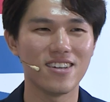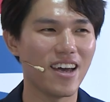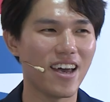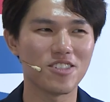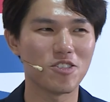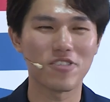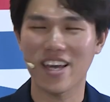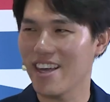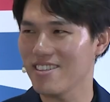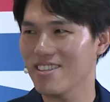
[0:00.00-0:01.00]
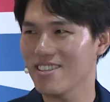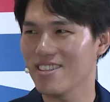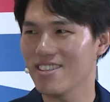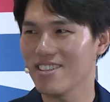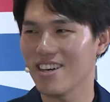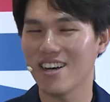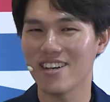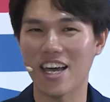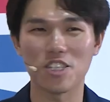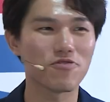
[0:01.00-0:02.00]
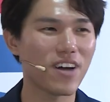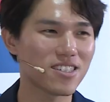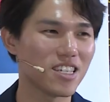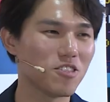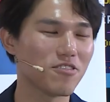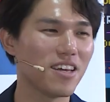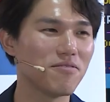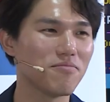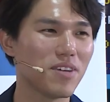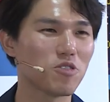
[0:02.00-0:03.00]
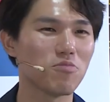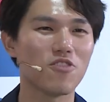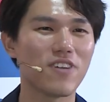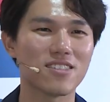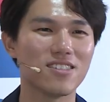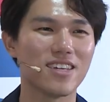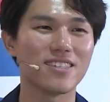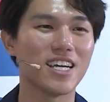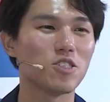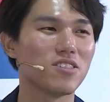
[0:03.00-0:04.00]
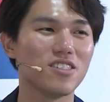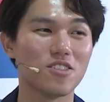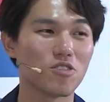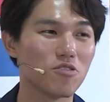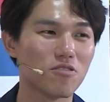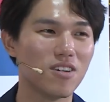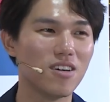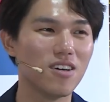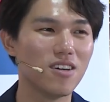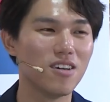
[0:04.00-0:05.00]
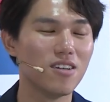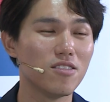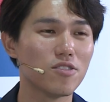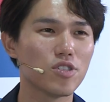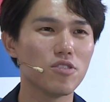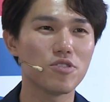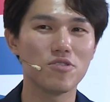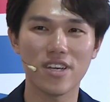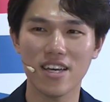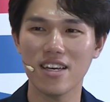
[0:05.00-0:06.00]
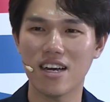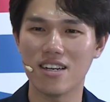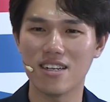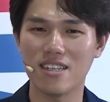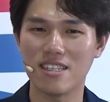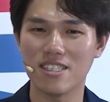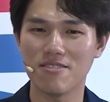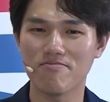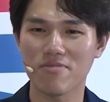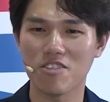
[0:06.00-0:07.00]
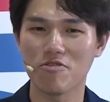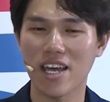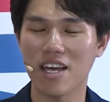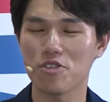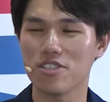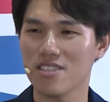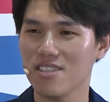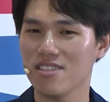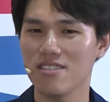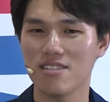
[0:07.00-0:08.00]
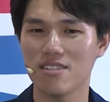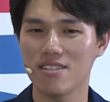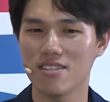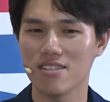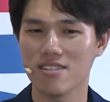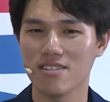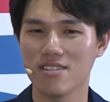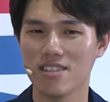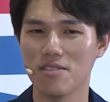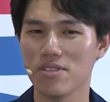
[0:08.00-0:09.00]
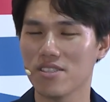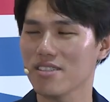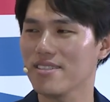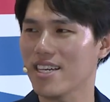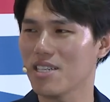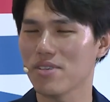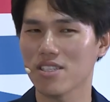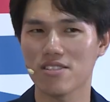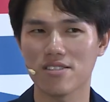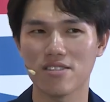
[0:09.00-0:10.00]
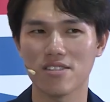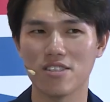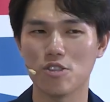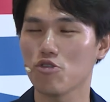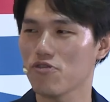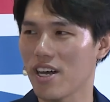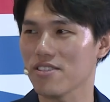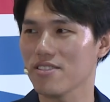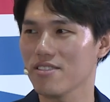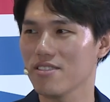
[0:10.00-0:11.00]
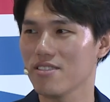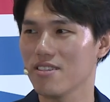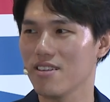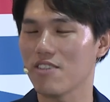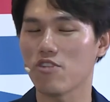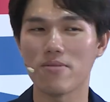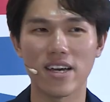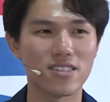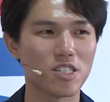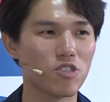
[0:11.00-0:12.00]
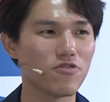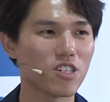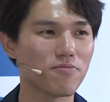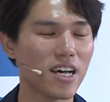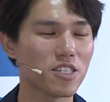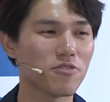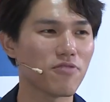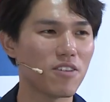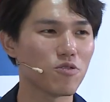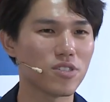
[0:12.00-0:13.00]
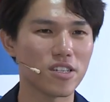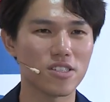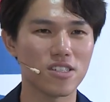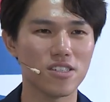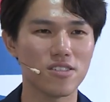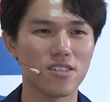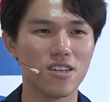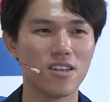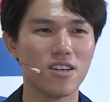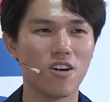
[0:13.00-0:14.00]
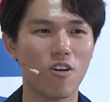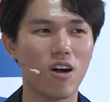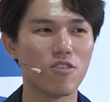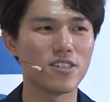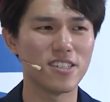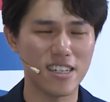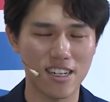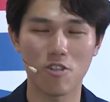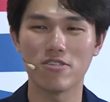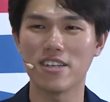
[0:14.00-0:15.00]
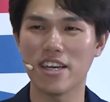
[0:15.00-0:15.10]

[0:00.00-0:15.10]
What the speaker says: as you can, as fast as you can, much more faster than 10, 20 years ago. So today, we have seen the business dynamics is too fast. Like for my industry, for the past 5 to 6 years, all our